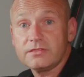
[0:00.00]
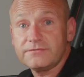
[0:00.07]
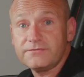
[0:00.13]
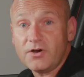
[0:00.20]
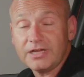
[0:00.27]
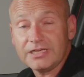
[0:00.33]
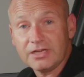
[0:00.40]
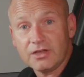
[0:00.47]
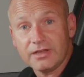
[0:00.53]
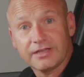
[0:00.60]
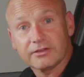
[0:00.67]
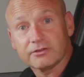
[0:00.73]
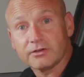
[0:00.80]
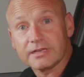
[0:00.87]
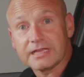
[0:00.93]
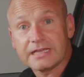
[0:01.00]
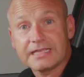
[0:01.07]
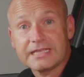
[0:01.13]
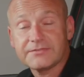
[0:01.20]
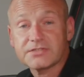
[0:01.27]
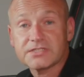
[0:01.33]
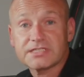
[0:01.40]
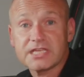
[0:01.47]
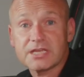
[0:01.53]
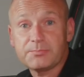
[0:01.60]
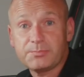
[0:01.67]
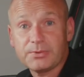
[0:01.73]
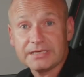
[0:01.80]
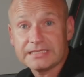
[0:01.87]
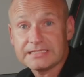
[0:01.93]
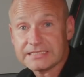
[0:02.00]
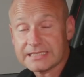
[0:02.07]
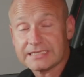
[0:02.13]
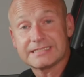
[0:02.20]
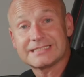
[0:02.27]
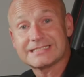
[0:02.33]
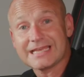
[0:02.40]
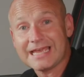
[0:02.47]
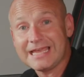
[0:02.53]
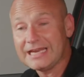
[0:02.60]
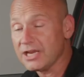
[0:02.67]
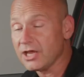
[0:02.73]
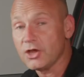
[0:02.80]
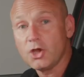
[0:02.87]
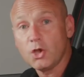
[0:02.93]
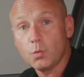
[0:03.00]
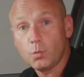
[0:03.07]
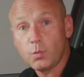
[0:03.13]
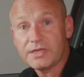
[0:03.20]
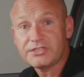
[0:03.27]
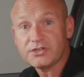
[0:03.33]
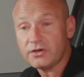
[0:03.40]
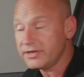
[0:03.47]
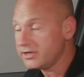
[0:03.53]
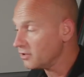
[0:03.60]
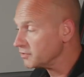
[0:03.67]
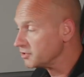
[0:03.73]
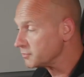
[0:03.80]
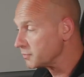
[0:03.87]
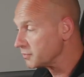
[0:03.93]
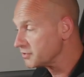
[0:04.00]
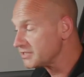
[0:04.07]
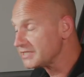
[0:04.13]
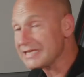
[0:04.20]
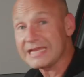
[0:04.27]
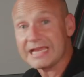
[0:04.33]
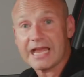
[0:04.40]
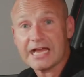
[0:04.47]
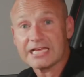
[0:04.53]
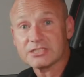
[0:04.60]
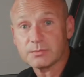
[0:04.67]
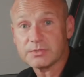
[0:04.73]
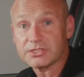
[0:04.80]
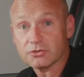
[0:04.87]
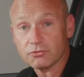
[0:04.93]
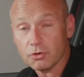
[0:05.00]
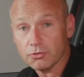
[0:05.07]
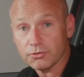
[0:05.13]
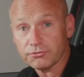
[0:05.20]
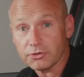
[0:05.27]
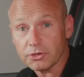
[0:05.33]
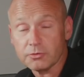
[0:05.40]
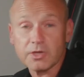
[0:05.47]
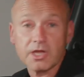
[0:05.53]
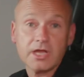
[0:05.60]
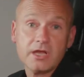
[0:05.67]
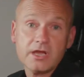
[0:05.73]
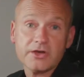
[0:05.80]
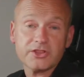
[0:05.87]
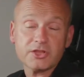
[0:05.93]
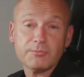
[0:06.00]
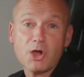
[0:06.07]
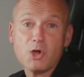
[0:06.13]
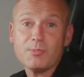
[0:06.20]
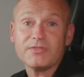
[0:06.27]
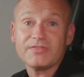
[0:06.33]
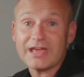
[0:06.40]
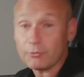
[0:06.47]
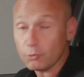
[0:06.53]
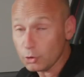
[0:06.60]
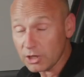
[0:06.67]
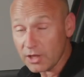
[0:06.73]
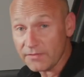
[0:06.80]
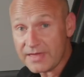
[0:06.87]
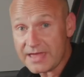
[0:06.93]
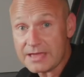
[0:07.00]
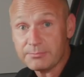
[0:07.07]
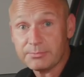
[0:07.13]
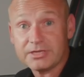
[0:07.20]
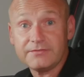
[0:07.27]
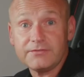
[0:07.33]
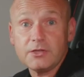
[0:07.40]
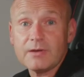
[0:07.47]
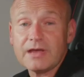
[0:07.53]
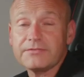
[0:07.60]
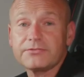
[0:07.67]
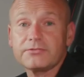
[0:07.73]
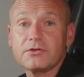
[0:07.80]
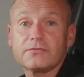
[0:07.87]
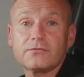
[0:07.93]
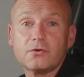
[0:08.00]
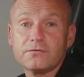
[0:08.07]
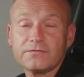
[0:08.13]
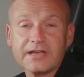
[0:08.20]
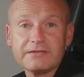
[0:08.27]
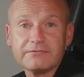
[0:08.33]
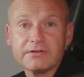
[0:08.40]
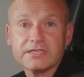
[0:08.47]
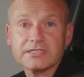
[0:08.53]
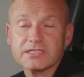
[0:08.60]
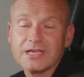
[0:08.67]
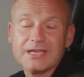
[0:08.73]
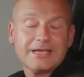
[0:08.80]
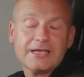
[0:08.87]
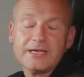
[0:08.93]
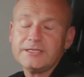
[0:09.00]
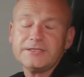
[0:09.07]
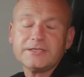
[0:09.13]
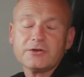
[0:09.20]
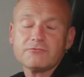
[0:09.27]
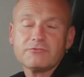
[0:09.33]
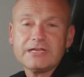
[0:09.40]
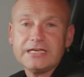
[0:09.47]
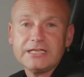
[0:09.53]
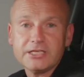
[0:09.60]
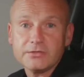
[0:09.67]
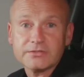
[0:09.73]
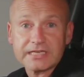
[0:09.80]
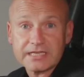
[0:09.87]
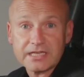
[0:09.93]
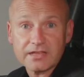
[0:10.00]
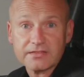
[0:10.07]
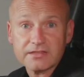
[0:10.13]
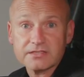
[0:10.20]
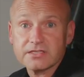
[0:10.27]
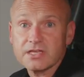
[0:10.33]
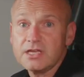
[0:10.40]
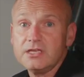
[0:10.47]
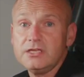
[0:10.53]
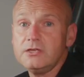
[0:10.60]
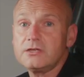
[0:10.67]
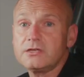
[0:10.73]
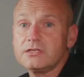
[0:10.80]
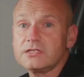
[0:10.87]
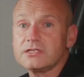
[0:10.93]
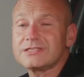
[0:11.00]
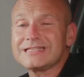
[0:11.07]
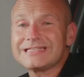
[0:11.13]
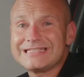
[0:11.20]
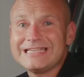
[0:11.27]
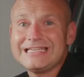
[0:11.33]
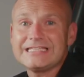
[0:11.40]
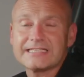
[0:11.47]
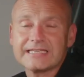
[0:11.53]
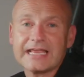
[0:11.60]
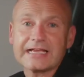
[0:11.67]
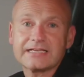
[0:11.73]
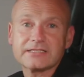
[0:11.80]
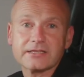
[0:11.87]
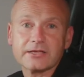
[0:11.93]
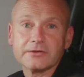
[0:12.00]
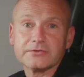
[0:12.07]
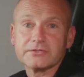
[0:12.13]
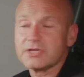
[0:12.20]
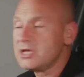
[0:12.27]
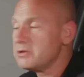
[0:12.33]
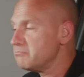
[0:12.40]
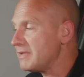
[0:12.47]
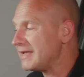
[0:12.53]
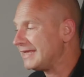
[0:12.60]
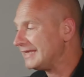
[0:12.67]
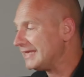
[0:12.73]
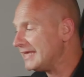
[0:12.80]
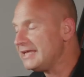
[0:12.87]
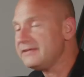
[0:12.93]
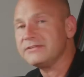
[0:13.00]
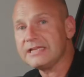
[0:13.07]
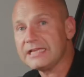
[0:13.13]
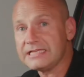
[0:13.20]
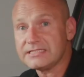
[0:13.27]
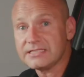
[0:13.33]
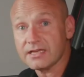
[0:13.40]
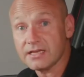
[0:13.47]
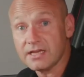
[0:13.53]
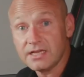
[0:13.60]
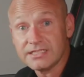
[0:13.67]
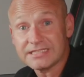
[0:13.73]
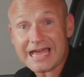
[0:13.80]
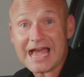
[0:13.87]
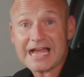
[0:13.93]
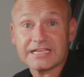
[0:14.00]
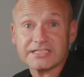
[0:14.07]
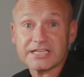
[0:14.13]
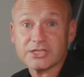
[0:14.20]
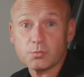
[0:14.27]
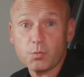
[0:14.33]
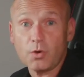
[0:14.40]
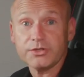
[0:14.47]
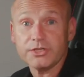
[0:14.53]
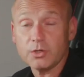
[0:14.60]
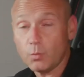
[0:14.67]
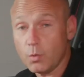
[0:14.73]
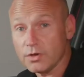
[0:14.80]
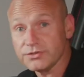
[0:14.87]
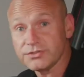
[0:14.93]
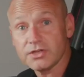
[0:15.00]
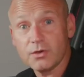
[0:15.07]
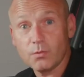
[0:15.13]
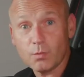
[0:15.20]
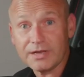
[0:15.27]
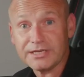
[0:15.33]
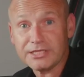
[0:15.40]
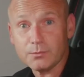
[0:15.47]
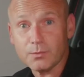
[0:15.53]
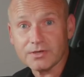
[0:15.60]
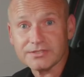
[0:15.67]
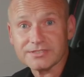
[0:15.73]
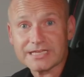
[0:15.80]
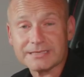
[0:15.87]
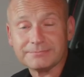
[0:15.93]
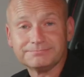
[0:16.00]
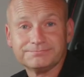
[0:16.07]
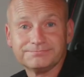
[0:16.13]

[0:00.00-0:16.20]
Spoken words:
The final icon on here gives us the ability to tailor which icons we'll see as we scroll through. At the moment they're all on there, but if you have 3 or 4 favourites and you don't really use any others, you can just deselect those, making it even easier to access what you want when you want it.